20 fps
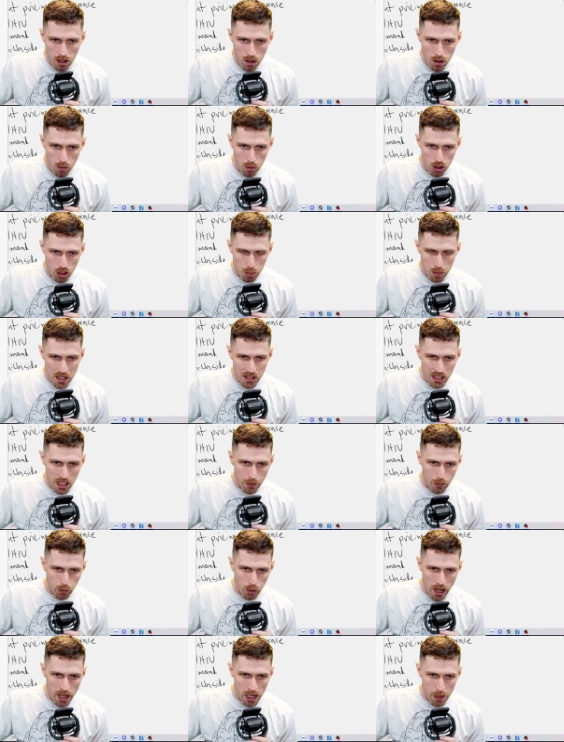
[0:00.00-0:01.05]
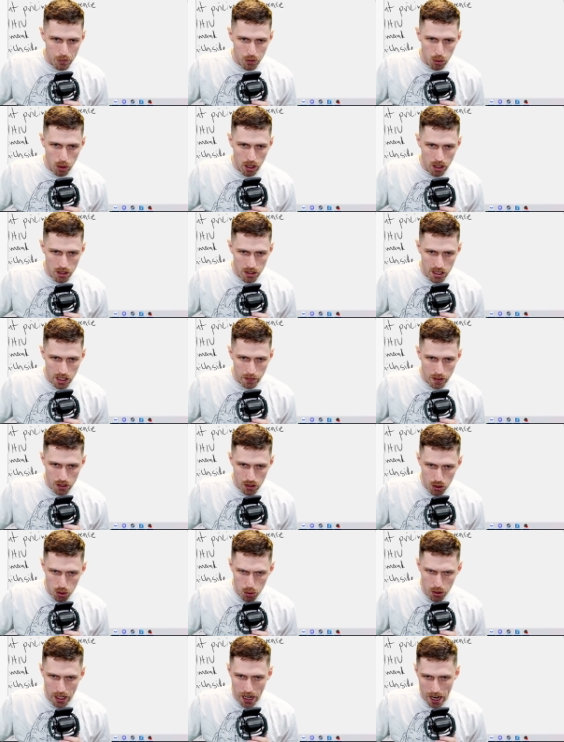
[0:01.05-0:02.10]
which means that if it ran up to
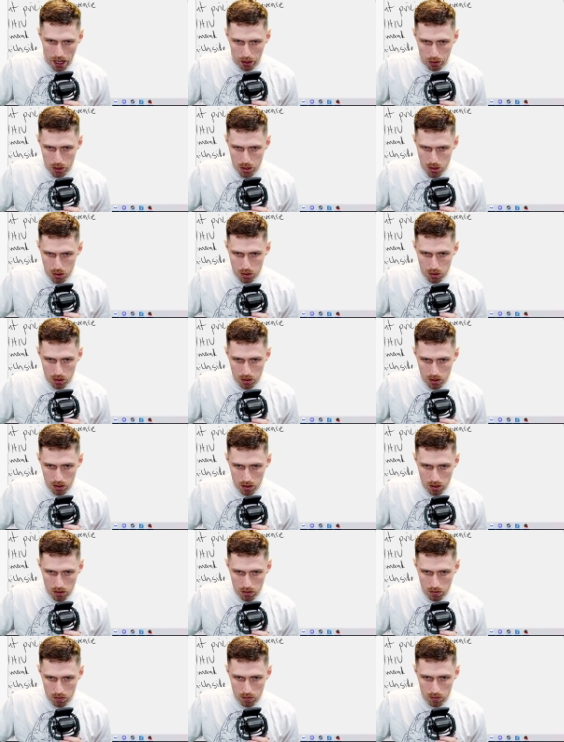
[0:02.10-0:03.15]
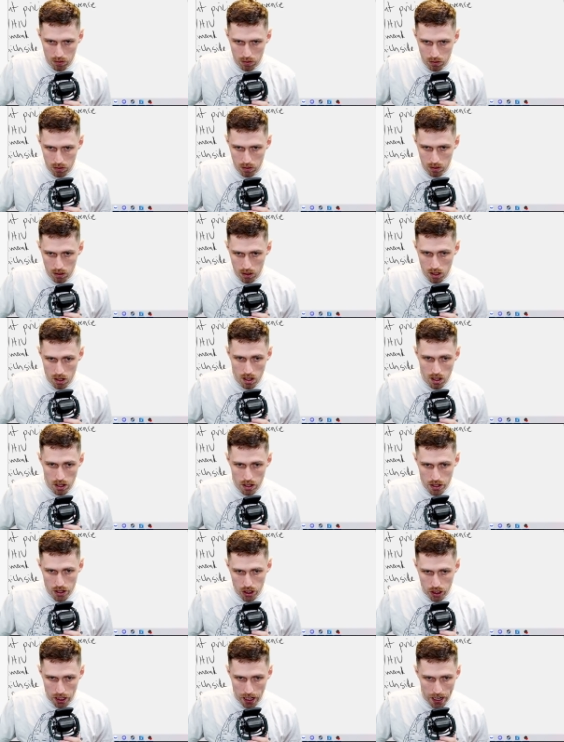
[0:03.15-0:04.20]
$172,
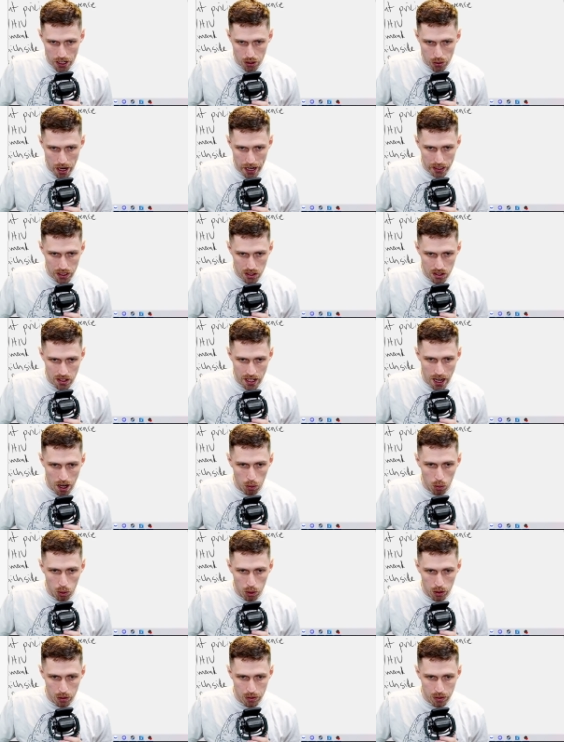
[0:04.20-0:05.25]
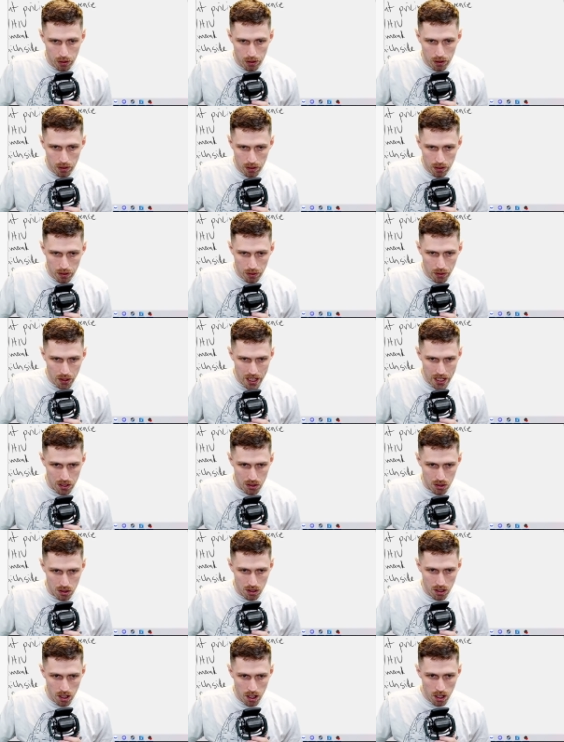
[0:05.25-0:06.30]
your contract is now worth
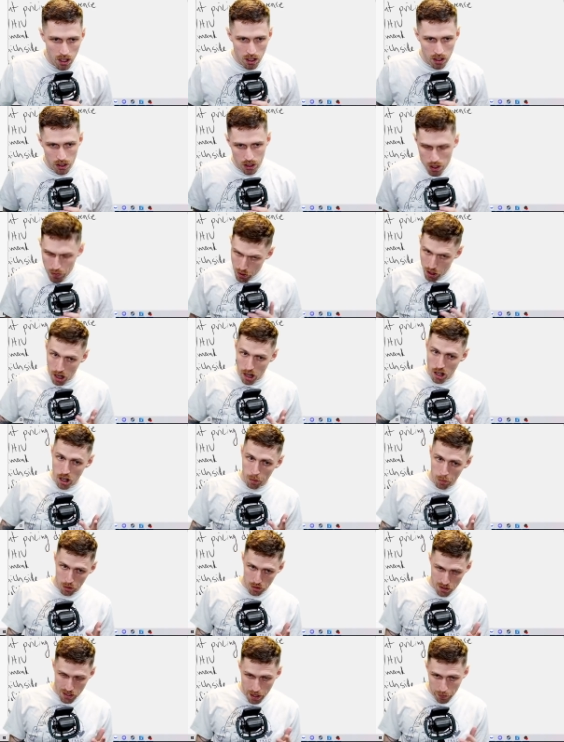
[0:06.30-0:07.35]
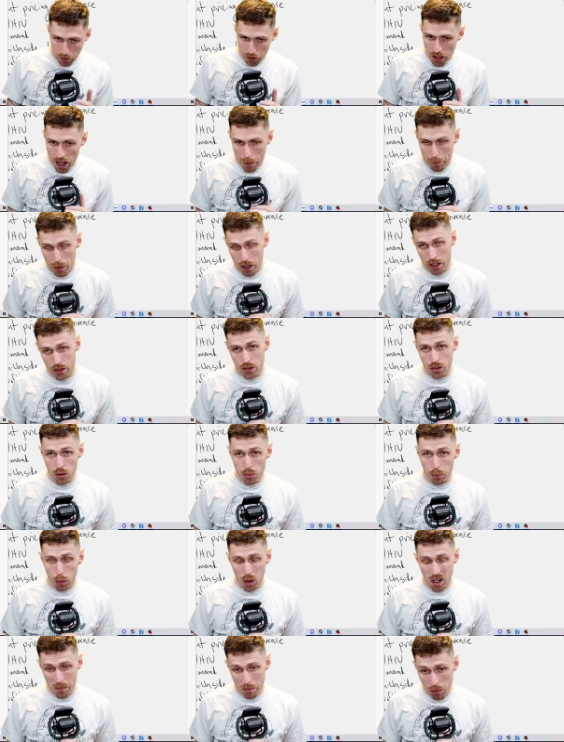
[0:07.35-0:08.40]
this. You've already almost doubled up on a
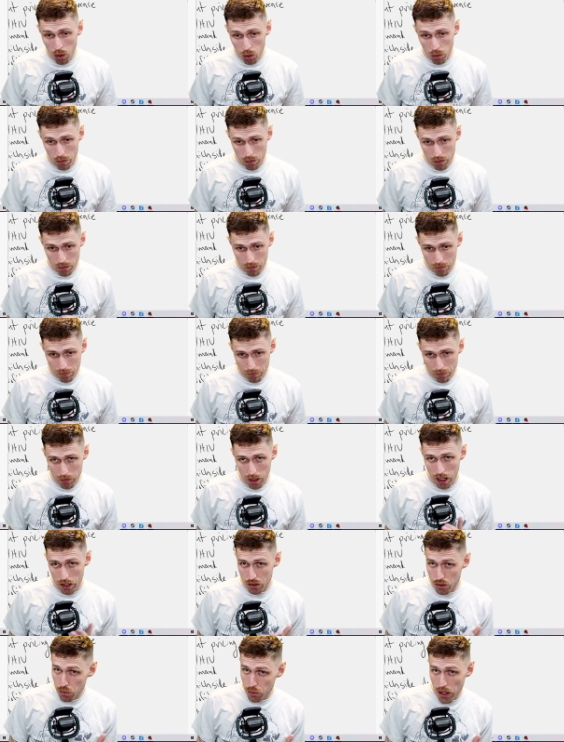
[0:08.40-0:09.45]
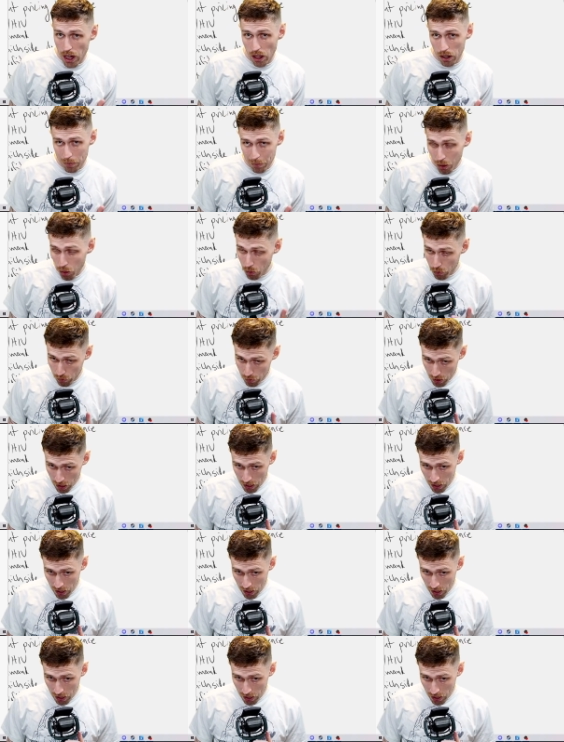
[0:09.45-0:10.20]
2-point move, on a $2 move.